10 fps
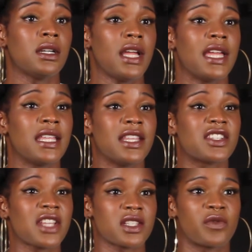And it
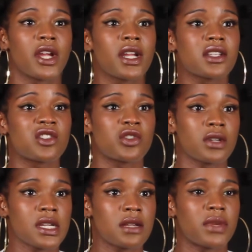sounds very
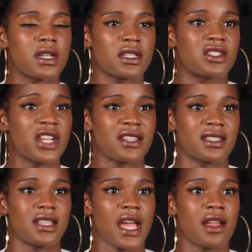extreme, but it's just
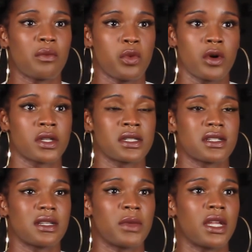that important
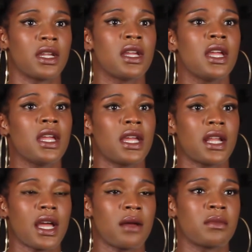to me. And
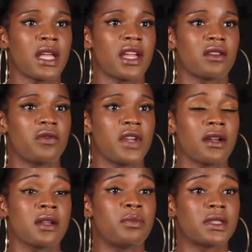I'm like
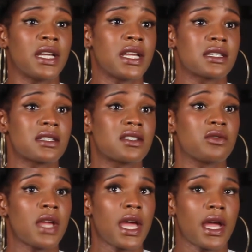very blessed to
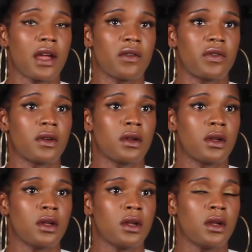have
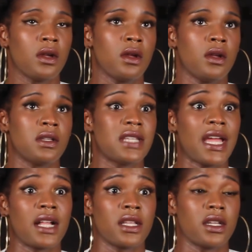
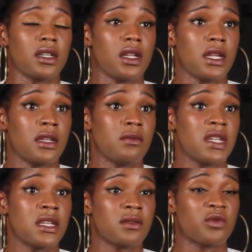talent and
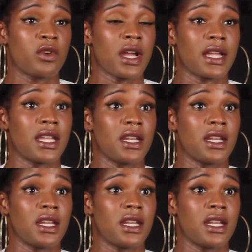mediums where I can